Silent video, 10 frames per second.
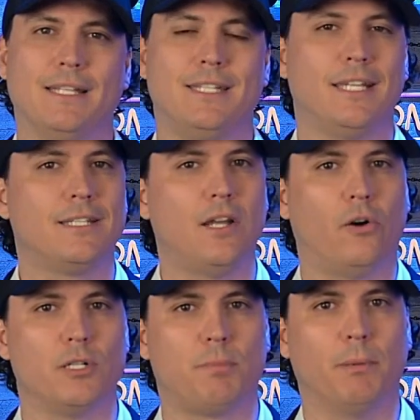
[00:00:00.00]

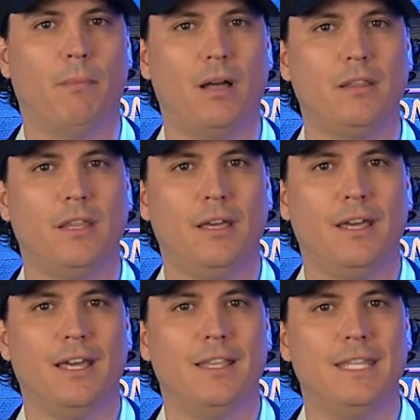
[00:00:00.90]
$6 per month,
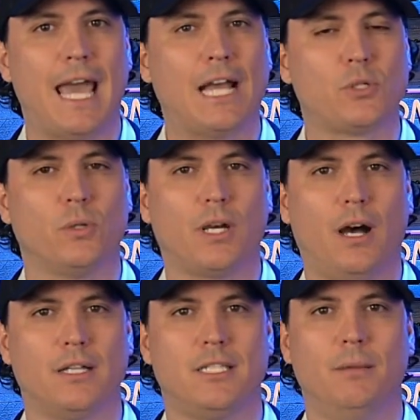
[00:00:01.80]
the actual
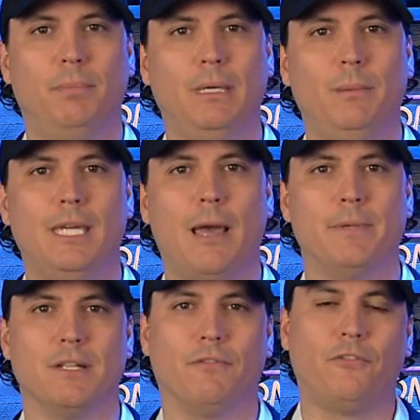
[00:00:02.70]
cost of the PBM
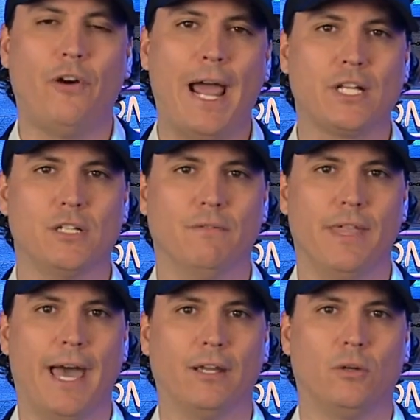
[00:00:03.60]
is a fraction of
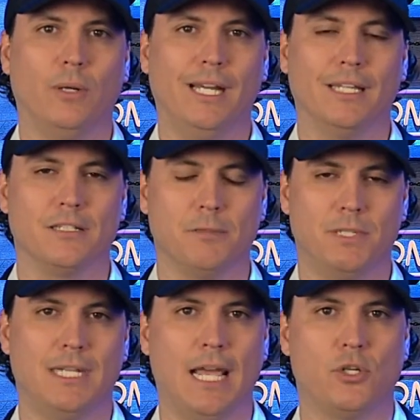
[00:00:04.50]
that, creating a
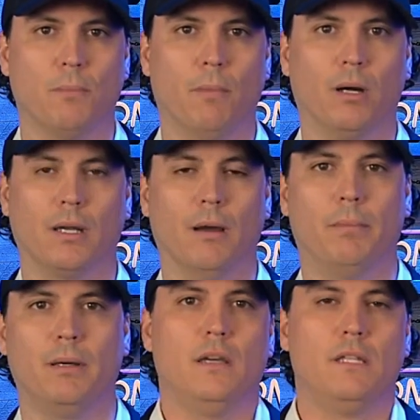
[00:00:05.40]
substantial
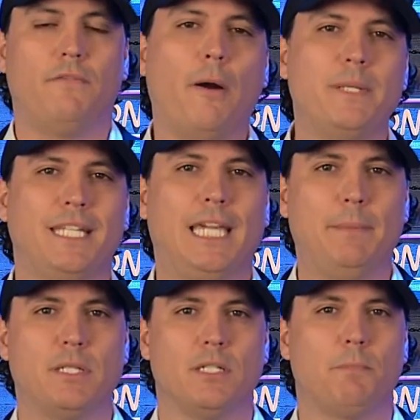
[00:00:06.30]
markup. The pharmacy
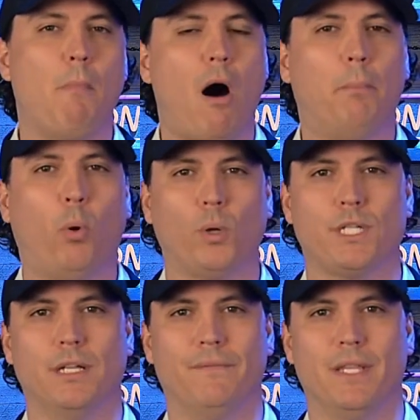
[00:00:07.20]
keeps a small
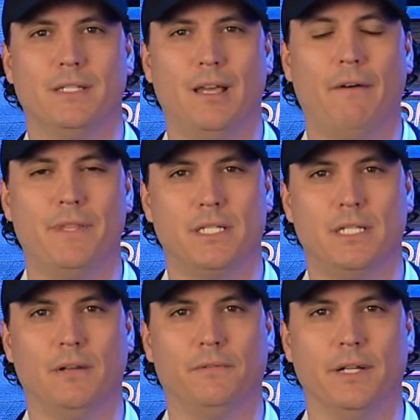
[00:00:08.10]
portion of this
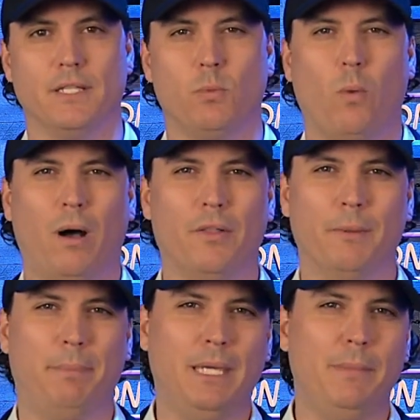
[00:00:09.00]
difference, while
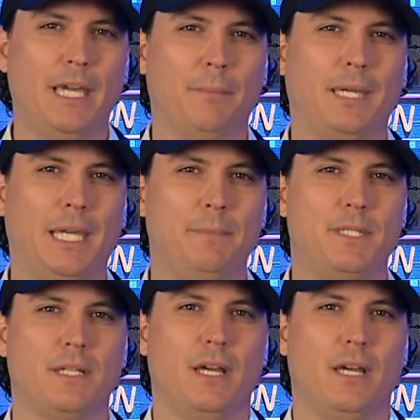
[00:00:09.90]
the PBM keeps